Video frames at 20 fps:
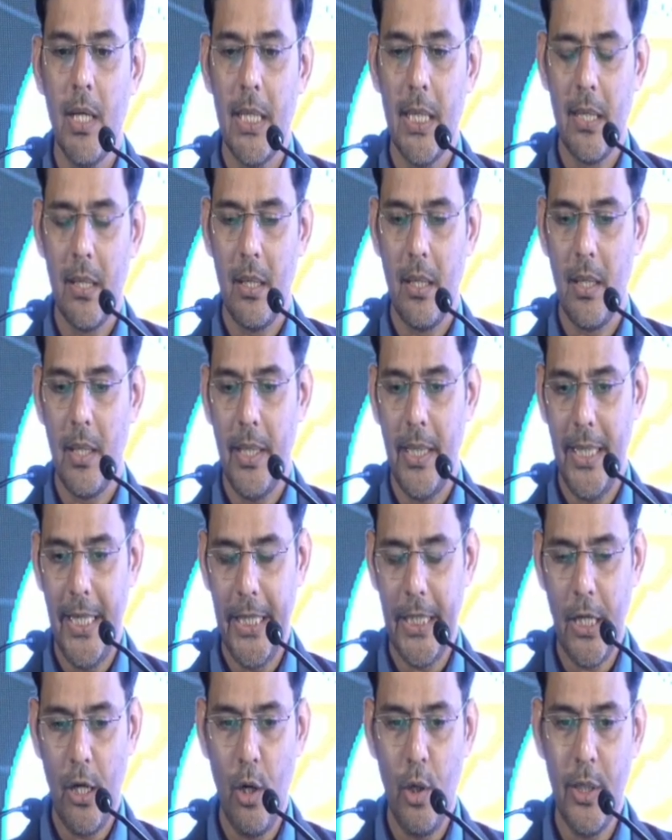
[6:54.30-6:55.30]

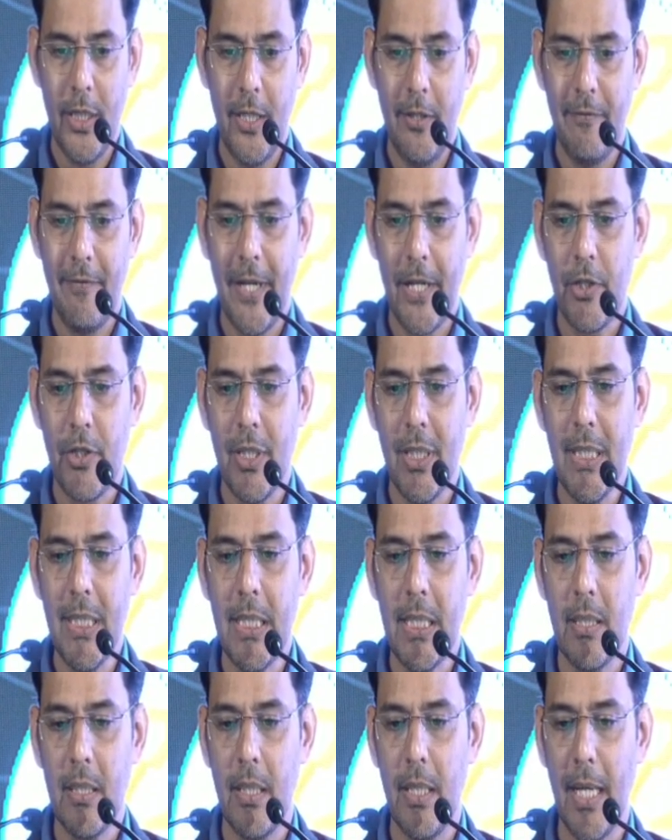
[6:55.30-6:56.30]
Data on
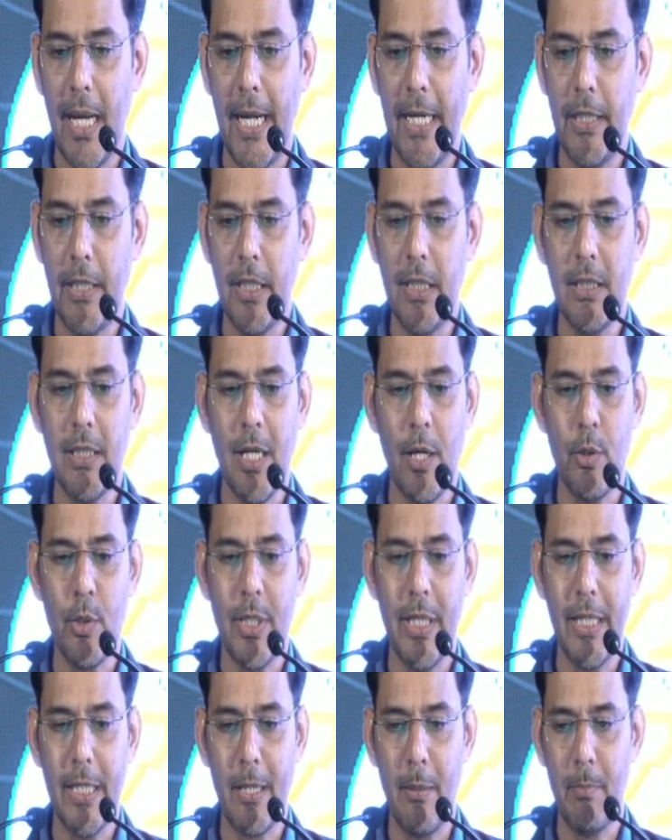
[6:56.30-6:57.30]
infections:
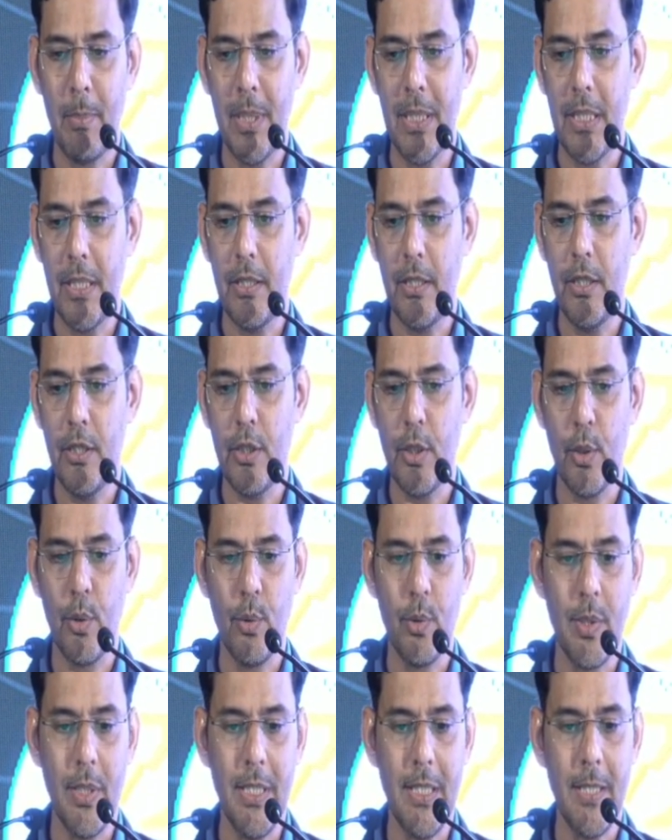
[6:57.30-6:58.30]
19,000 compensated
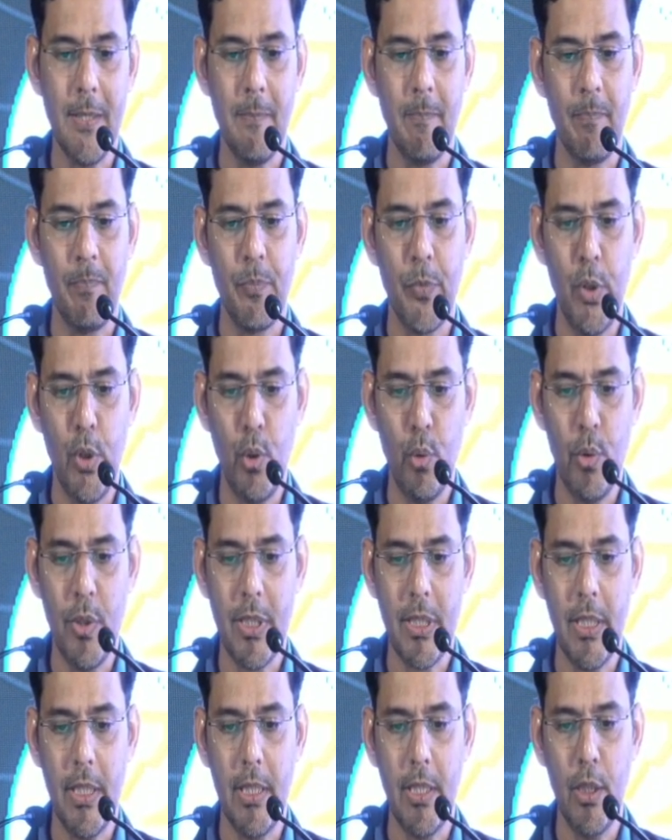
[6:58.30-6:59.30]
cirrhosis, new
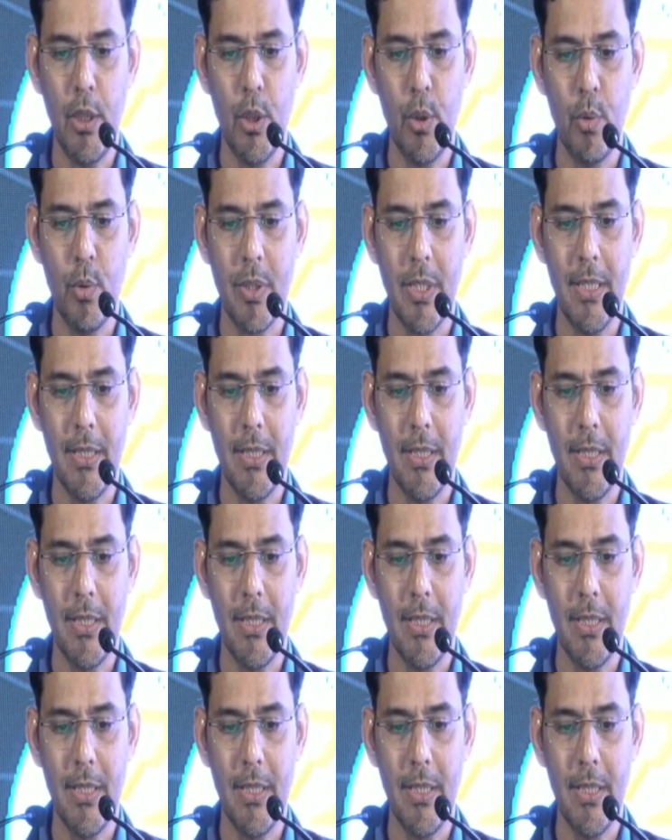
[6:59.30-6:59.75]
statin use in